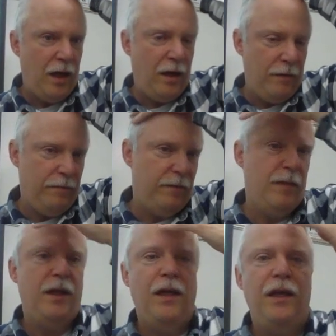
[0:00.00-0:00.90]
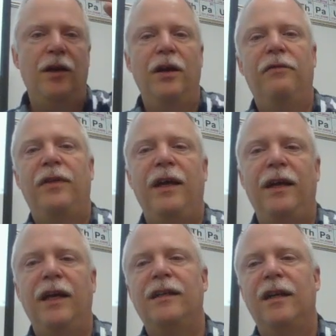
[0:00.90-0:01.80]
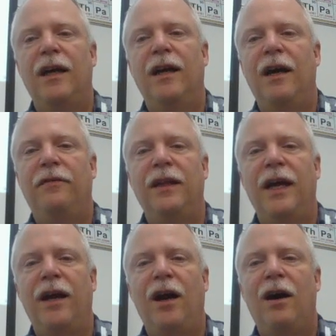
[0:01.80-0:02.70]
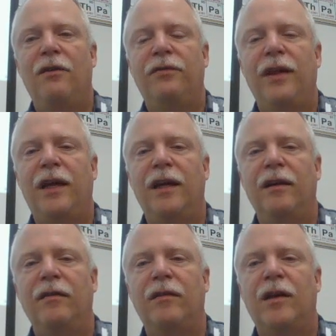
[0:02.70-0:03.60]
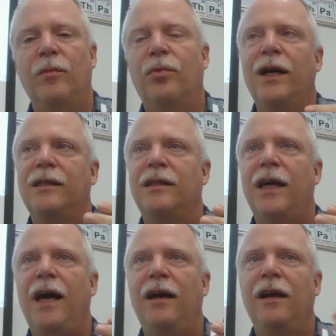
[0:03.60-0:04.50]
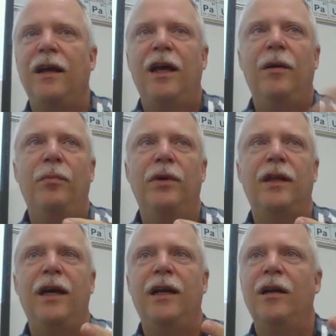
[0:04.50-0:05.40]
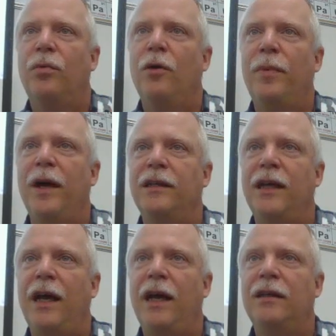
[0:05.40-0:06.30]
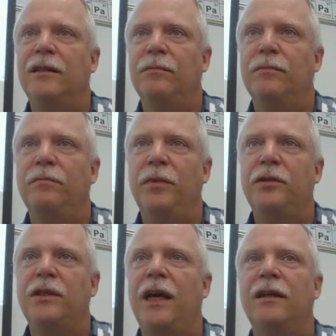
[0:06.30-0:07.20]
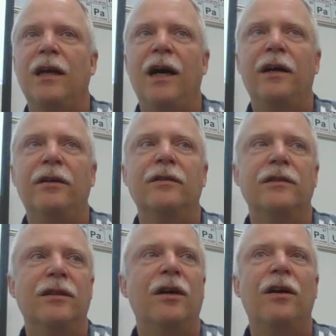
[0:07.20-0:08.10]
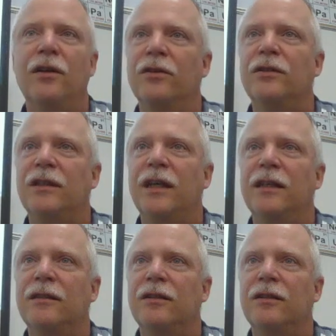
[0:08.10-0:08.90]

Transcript: Um, you know, if they get enough of that off, they can compress that and put that into propane tanks and butane lighters and all of those things.